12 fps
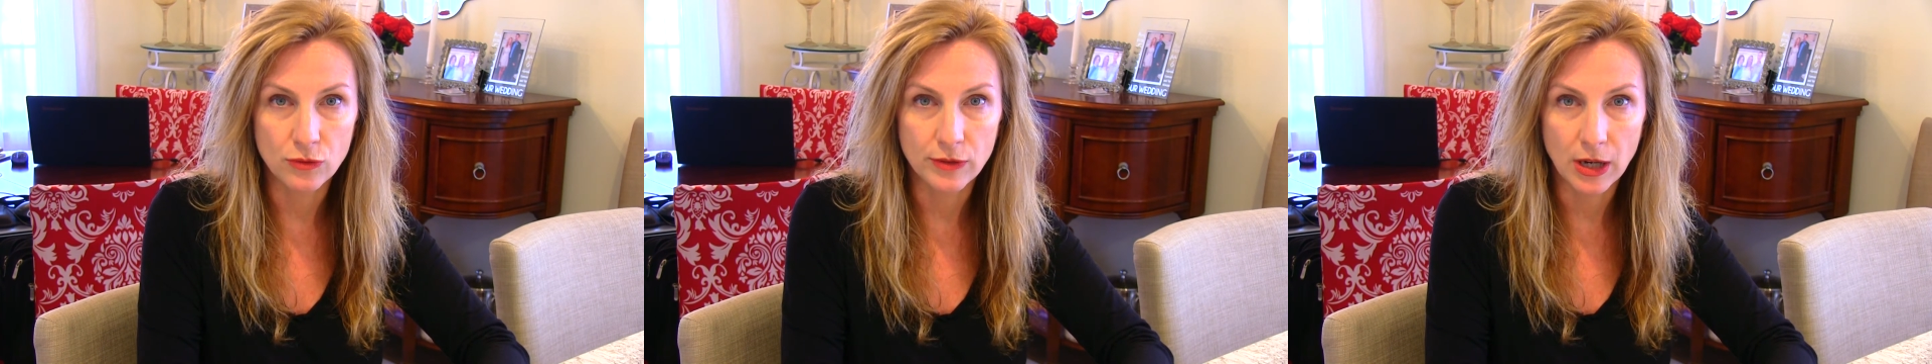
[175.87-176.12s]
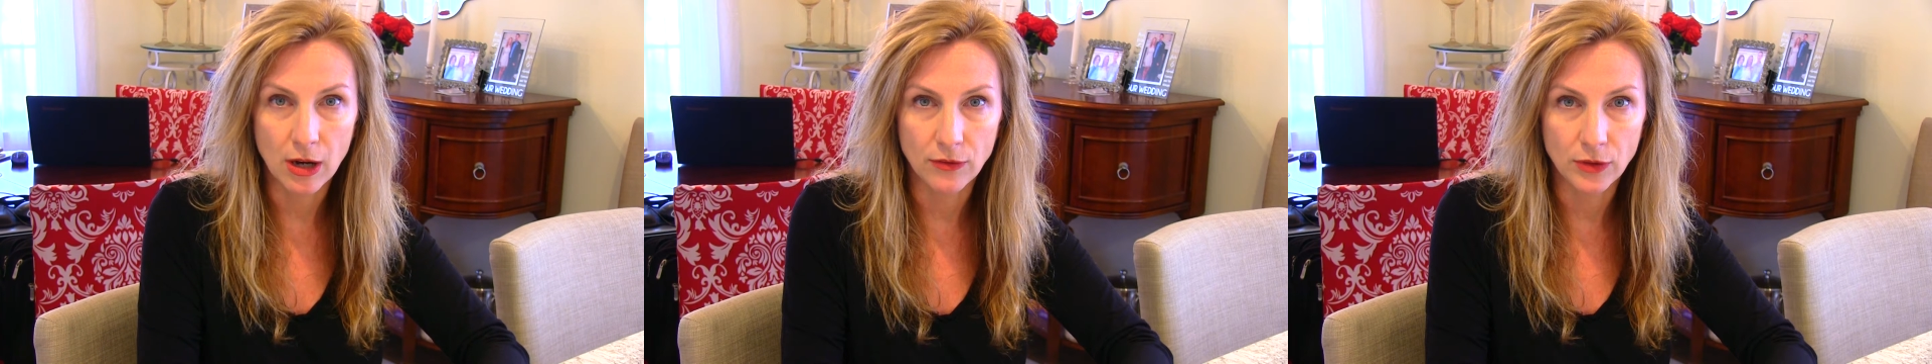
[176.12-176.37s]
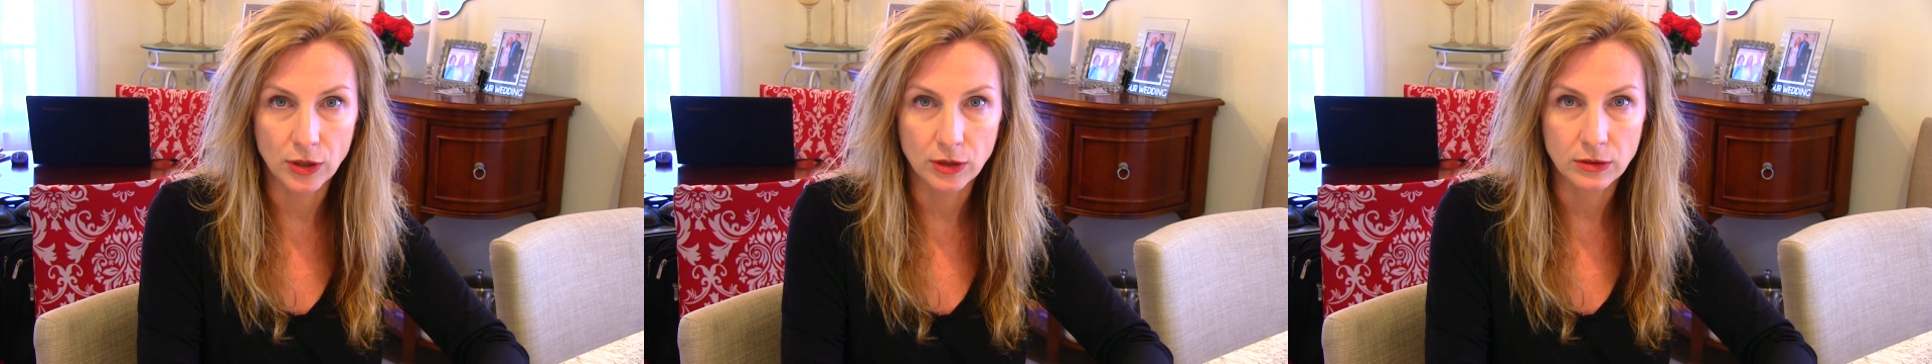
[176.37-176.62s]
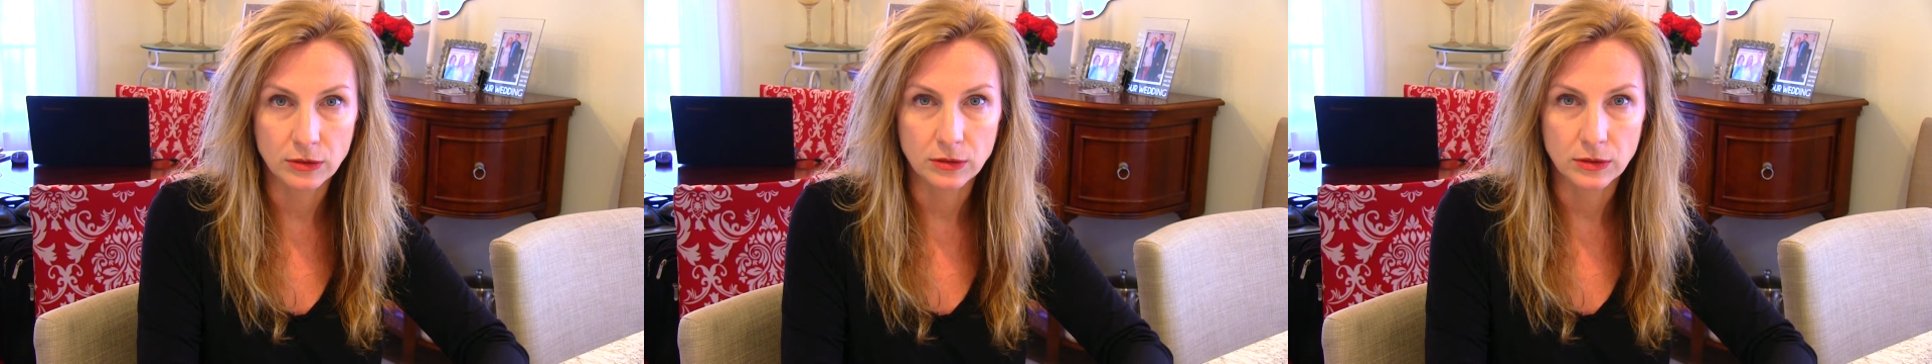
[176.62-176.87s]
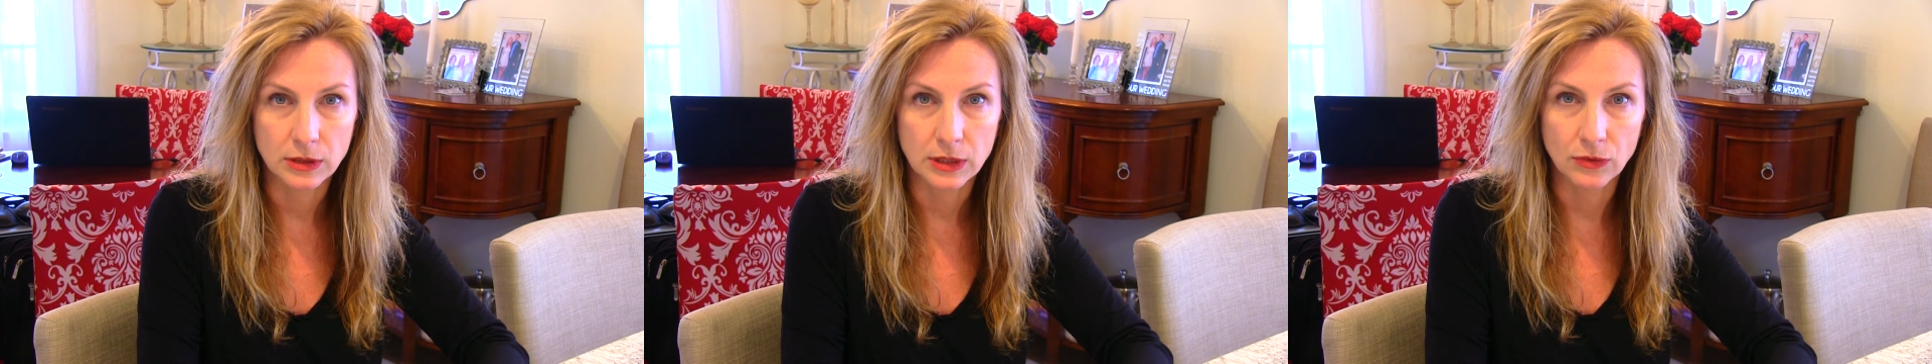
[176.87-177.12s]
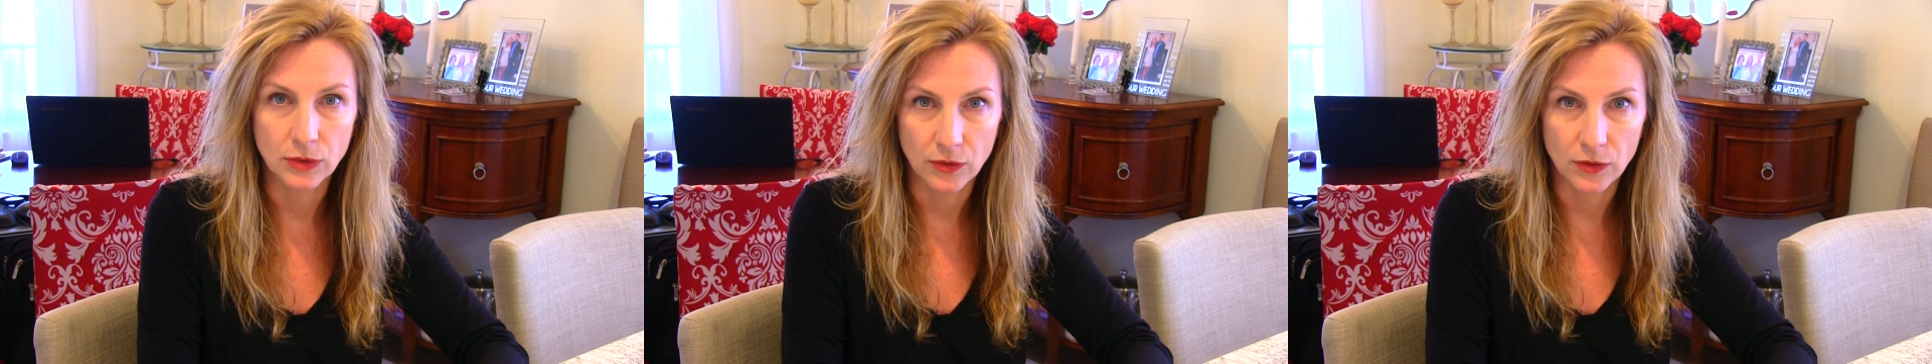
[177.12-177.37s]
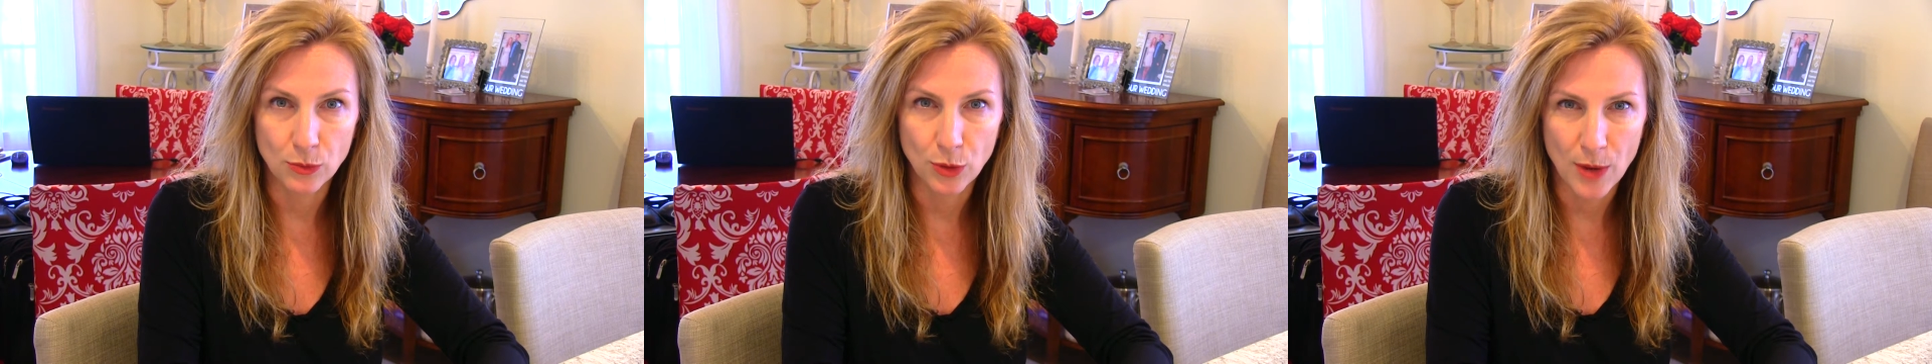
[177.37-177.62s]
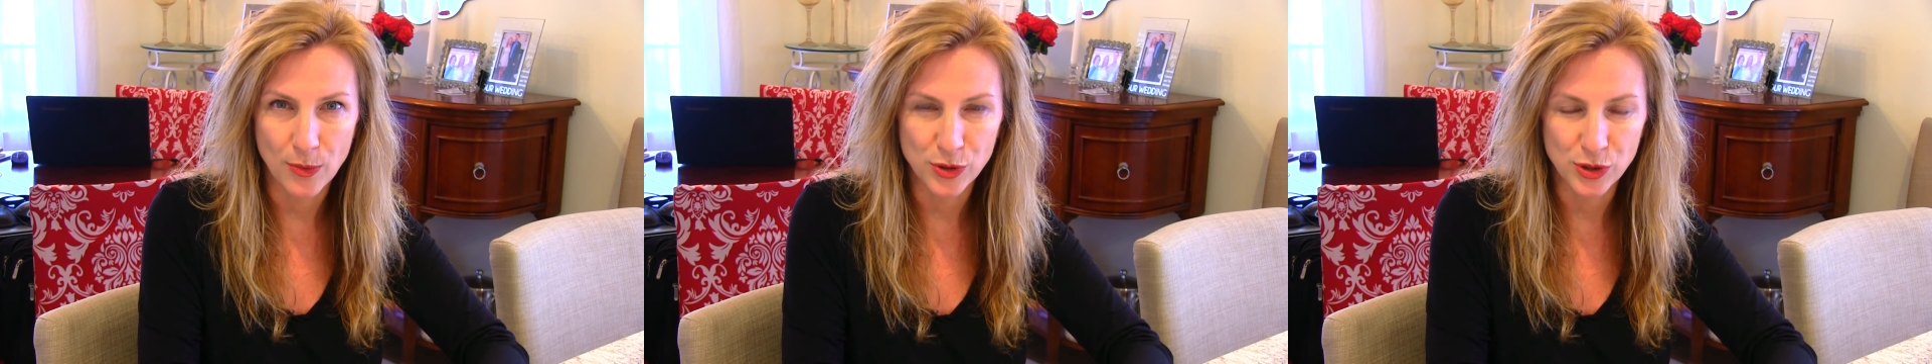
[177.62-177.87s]
recover if given
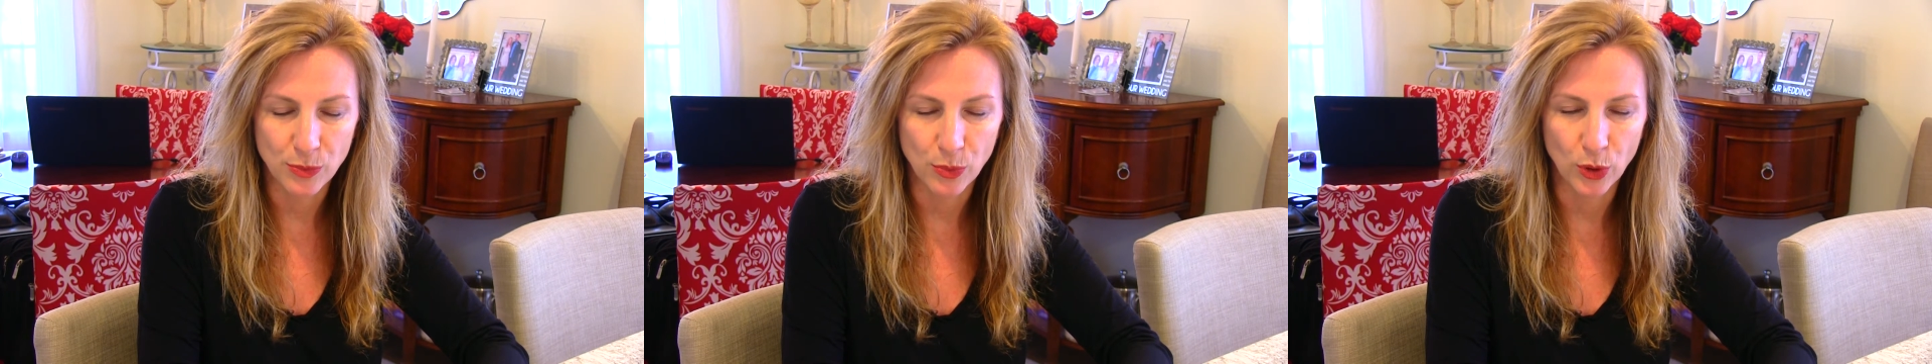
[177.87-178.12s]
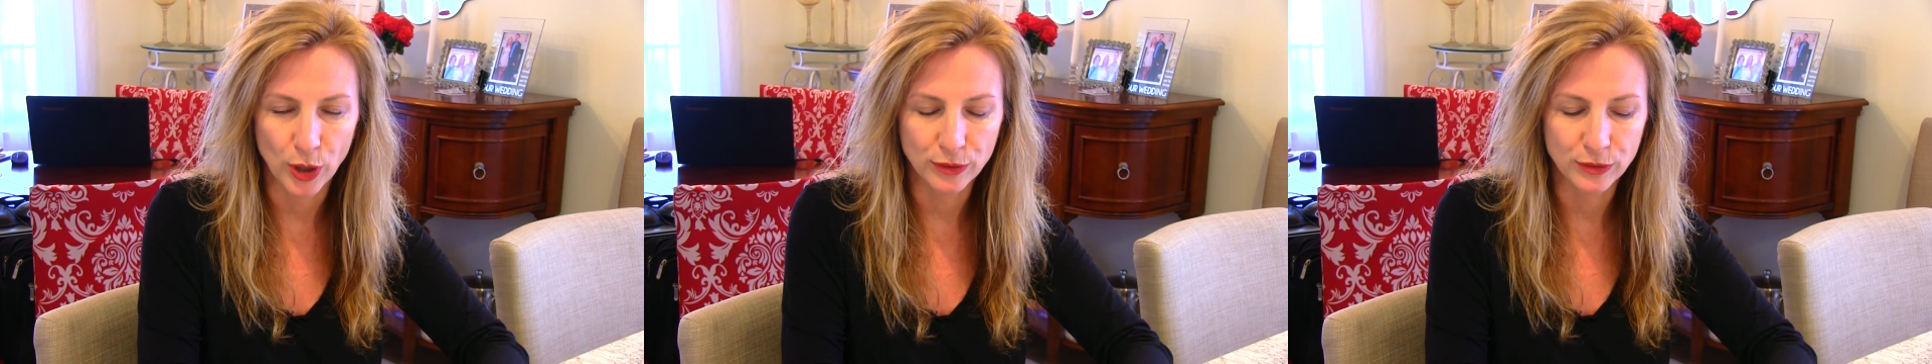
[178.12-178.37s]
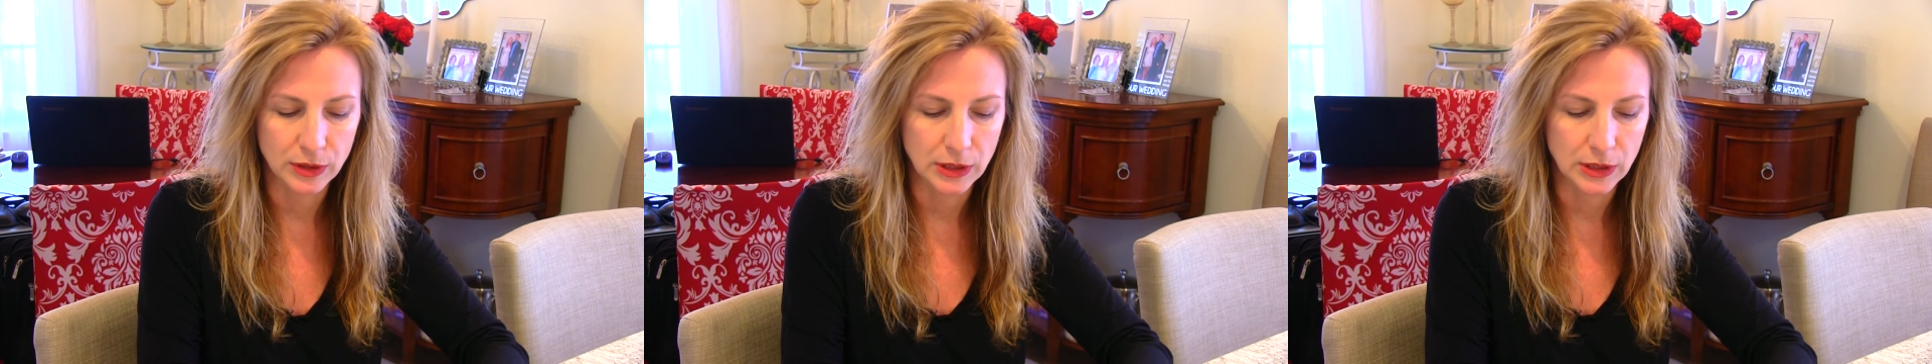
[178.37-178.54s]
proper support